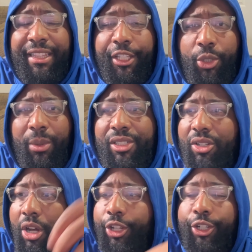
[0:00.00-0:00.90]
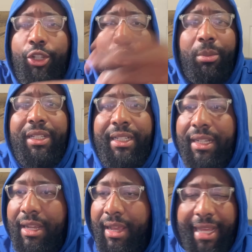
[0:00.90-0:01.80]
the US dollar globally,
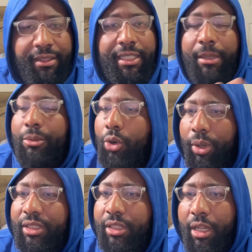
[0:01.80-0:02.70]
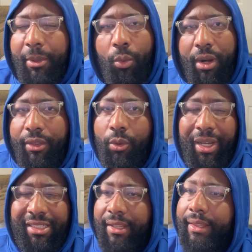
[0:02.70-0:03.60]
and stable coins is going to be one of the
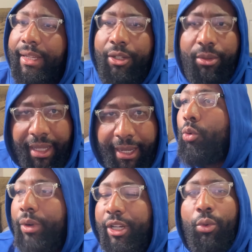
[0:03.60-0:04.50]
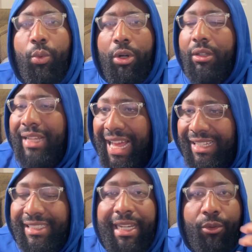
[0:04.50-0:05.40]
ways that they do that. Real world
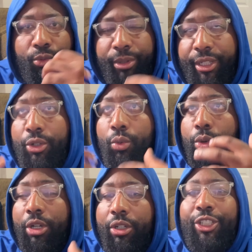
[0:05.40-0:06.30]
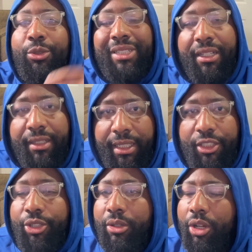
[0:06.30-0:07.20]
asset, real world utility.
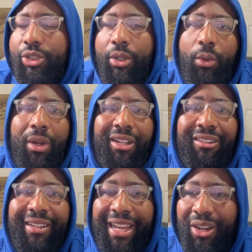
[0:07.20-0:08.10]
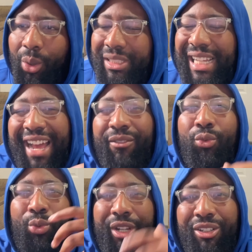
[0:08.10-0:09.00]
So you're also going to want to look at coins that have
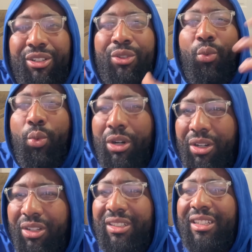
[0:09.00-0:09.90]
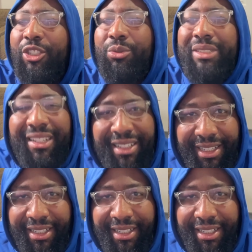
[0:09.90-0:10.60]
real world utility.